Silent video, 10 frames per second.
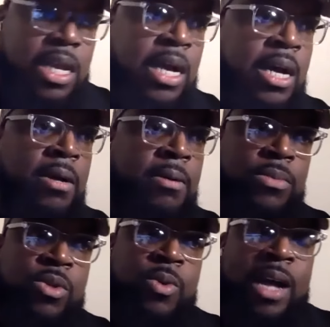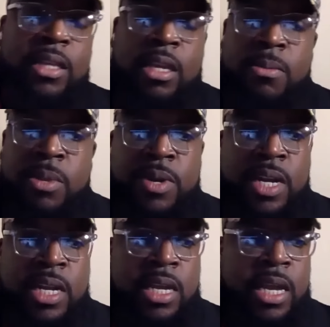um, throughout the
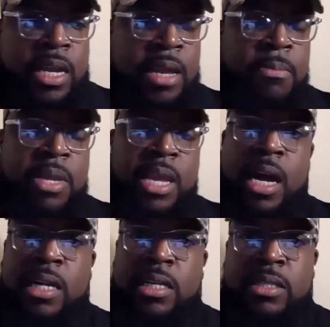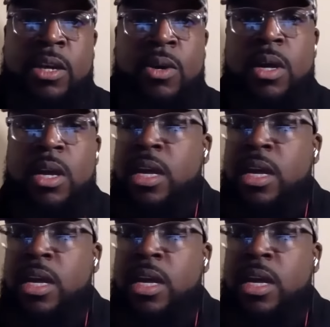community and, and, beyond. And so,